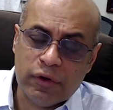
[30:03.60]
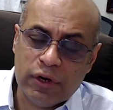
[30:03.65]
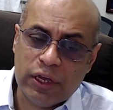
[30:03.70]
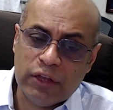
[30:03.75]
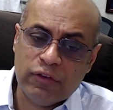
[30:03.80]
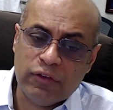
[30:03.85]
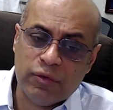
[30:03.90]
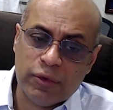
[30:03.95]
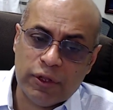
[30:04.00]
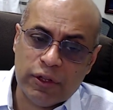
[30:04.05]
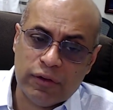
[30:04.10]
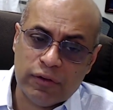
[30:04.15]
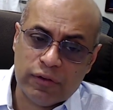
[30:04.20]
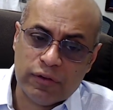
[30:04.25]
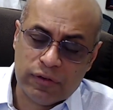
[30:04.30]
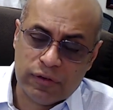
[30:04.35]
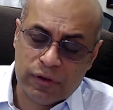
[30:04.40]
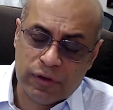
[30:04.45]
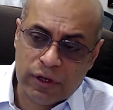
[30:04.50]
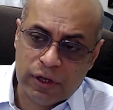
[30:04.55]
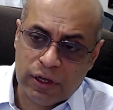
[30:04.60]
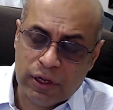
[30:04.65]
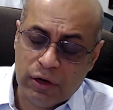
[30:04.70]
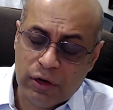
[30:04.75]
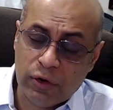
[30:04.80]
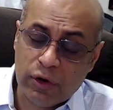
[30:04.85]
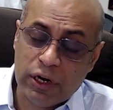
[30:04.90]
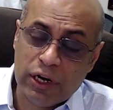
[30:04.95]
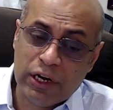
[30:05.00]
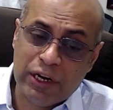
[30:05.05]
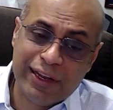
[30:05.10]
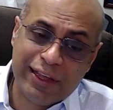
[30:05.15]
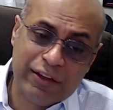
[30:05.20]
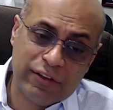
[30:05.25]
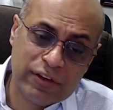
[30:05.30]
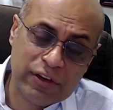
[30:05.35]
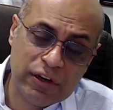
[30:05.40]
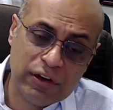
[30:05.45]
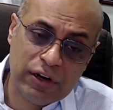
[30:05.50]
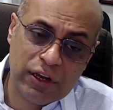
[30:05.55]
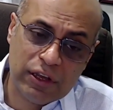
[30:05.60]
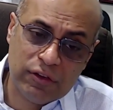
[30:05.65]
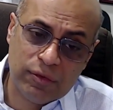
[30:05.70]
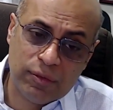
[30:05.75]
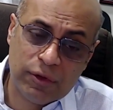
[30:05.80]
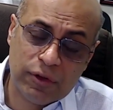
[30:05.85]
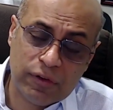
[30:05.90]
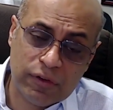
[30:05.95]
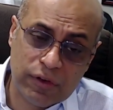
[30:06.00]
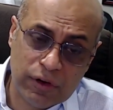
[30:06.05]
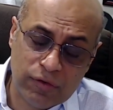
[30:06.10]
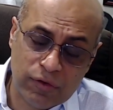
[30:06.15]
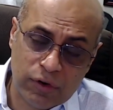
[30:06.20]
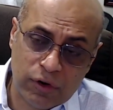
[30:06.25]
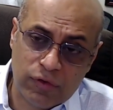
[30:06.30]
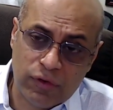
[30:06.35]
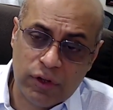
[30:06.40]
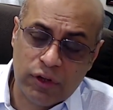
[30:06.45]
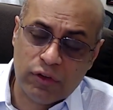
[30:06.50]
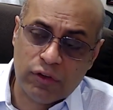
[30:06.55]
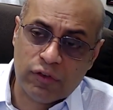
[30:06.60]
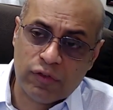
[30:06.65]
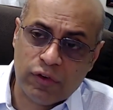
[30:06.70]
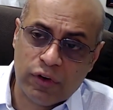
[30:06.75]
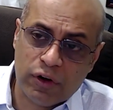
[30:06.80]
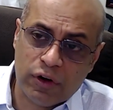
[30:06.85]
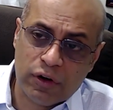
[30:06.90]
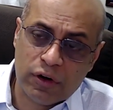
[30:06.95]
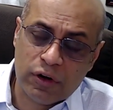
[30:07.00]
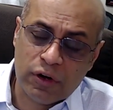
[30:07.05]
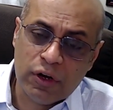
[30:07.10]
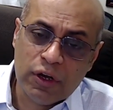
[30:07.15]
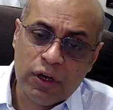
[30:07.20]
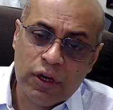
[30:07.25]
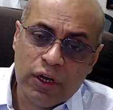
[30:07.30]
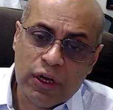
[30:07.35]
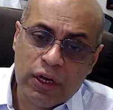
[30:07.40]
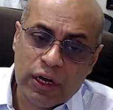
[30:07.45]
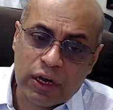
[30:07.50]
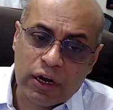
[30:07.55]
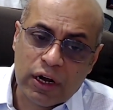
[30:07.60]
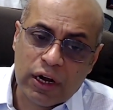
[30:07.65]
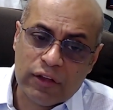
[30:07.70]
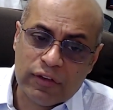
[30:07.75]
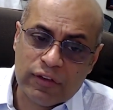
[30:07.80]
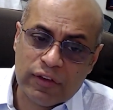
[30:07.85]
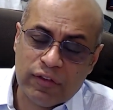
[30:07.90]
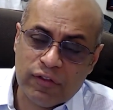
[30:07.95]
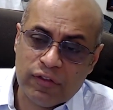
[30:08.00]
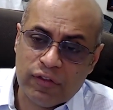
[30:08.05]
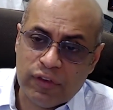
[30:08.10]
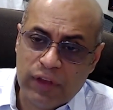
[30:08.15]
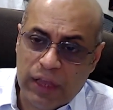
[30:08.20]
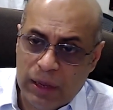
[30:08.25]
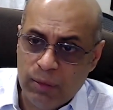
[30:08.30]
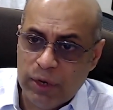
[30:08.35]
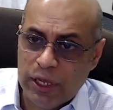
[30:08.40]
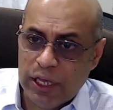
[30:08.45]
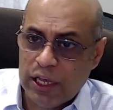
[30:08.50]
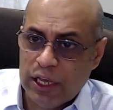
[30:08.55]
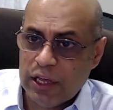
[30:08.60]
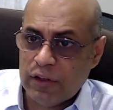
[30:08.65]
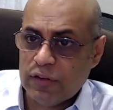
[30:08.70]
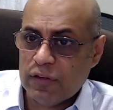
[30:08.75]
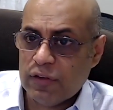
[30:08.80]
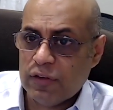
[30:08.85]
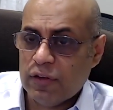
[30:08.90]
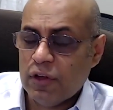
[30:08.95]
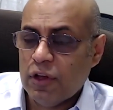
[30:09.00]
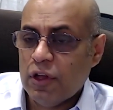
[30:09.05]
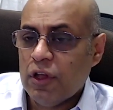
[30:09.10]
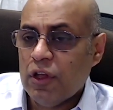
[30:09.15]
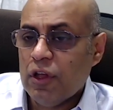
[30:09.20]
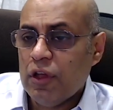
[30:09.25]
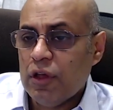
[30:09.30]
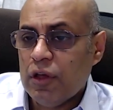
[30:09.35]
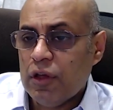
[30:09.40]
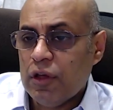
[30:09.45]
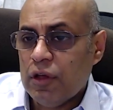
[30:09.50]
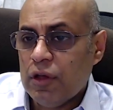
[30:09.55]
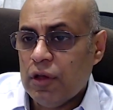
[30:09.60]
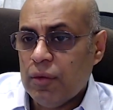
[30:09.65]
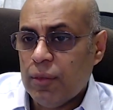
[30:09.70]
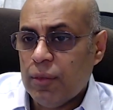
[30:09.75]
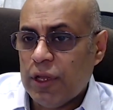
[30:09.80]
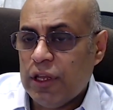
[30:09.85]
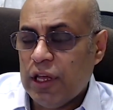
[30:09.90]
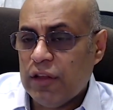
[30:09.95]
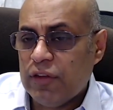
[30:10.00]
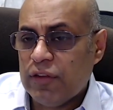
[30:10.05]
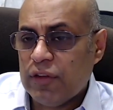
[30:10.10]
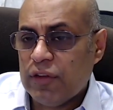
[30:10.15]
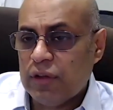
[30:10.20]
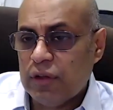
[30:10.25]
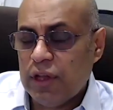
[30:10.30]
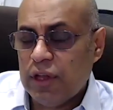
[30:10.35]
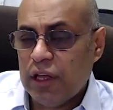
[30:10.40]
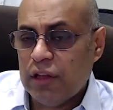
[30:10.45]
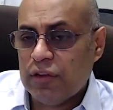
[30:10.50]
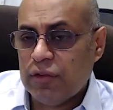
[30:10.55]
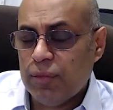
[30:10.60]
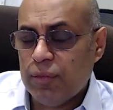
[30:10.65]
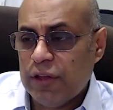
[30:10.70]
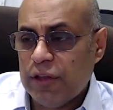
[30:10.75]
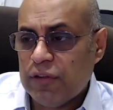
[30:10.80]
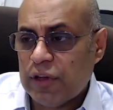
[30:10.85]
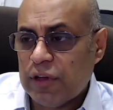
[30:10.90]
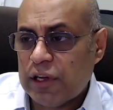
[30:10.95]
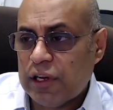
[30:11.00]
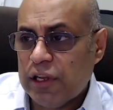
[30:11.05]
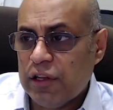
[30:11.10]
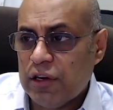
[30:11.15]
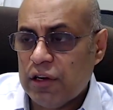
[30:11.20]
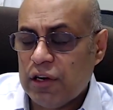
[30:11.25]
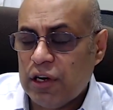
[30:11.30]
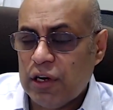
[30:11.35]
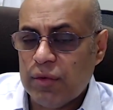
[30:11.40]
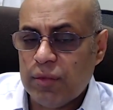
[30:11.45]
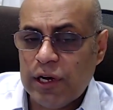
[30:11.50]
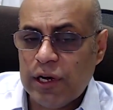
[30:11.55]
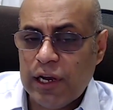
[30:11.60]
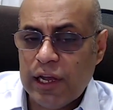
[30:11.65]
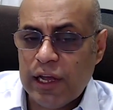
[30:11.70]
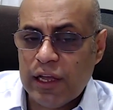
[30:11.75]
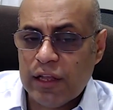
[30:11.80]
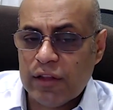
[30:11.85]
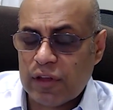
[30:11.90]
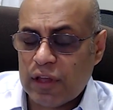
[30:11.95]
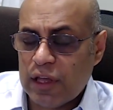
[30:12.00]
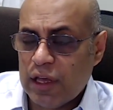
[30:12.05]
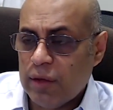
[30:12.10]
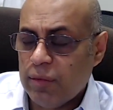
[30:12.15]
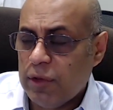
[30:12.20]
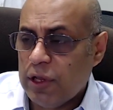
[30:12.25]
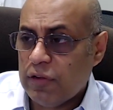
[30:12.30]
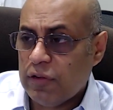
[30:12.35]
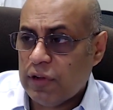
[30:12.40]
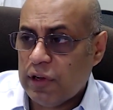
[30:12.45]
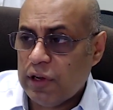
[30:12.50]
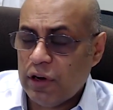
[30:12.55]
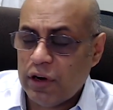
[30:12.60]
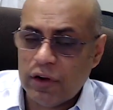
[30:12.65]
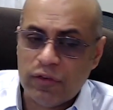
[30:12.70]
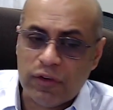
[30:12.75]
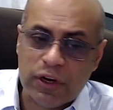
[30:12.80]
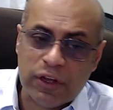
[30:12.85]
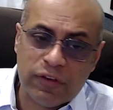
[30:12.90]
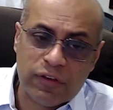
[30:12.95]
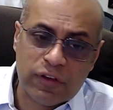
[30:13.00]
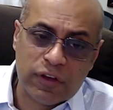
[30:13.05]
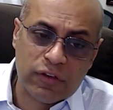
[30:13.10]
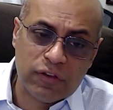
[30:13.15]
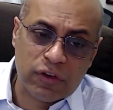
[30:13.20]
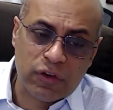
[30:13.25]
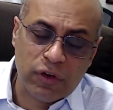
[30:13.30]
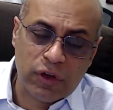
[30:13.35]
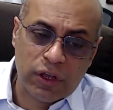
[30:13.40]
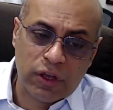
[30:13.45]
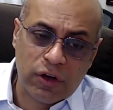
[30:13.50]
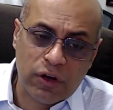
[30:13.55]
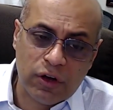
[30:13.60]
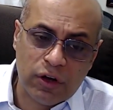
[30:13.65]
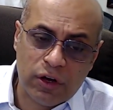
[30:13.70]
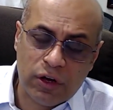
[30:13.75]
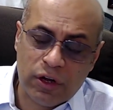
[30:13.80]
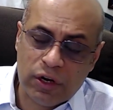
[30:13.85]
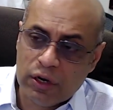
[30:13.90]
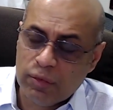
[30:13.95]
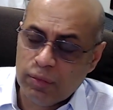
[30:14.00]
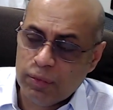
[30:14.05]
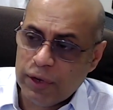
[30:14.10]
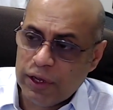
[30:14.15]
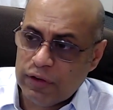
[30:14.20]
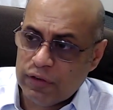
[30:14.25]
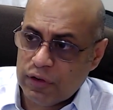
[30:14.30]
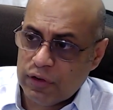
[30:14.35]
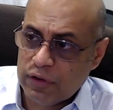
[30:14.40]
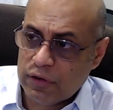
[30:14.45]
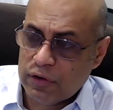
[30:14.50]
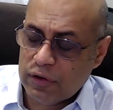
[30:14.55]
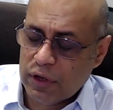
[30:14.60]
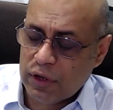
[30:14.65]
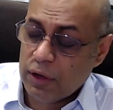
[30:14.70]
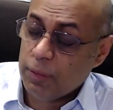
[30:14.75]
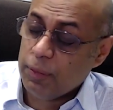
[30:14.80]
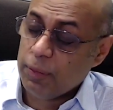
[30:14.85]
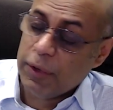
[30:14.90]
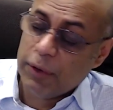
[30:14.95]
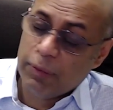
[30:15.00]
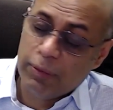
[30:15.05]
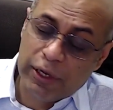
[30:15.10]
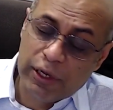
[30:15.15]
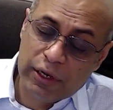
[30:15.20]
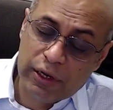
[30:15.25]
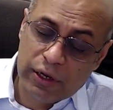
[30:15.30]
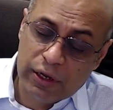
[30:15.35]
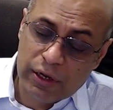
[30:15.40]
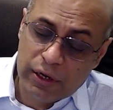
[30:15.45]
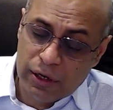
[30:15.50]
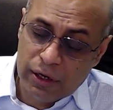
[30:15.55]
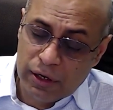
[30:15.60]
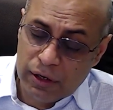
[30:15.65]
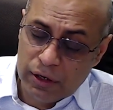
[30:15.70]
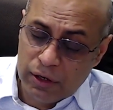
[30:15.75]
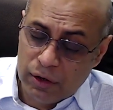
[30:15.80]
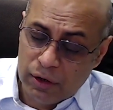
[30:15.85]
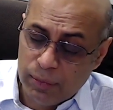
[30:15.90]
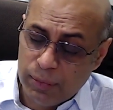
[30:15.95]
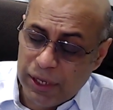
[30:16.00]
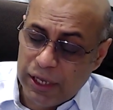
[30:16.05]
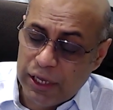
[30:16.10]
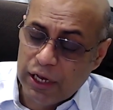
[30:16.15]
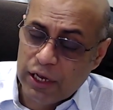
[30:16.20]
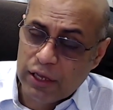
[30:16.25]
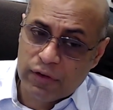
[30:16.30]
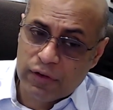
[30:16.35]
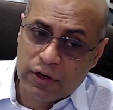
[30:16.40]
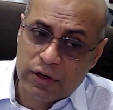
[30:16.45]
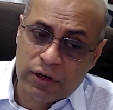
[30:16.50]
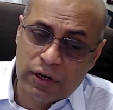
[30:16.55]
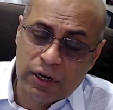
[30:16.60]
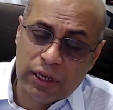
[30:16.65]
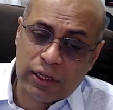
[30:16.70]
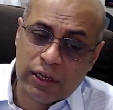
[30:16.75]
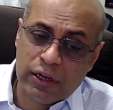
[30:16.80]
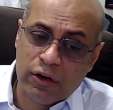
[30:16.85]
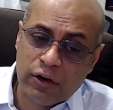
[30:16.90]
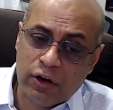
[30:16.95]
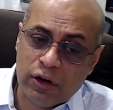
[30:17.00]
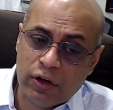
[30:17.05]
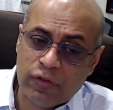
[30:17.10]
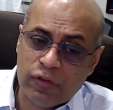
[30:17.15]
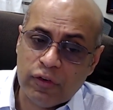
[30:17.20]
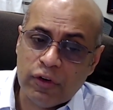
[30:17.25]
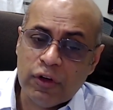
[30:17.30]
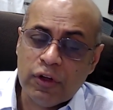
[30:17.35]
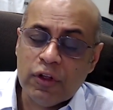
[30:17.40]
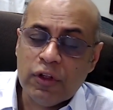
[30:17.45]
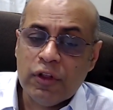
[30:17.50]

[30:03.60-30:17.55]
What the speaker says: regimens, lower intensity regimens than what we use for aggressive MDS. But that's basically the treatment landscape. There's a lot of research going on, and patients, PIs are trying a lot of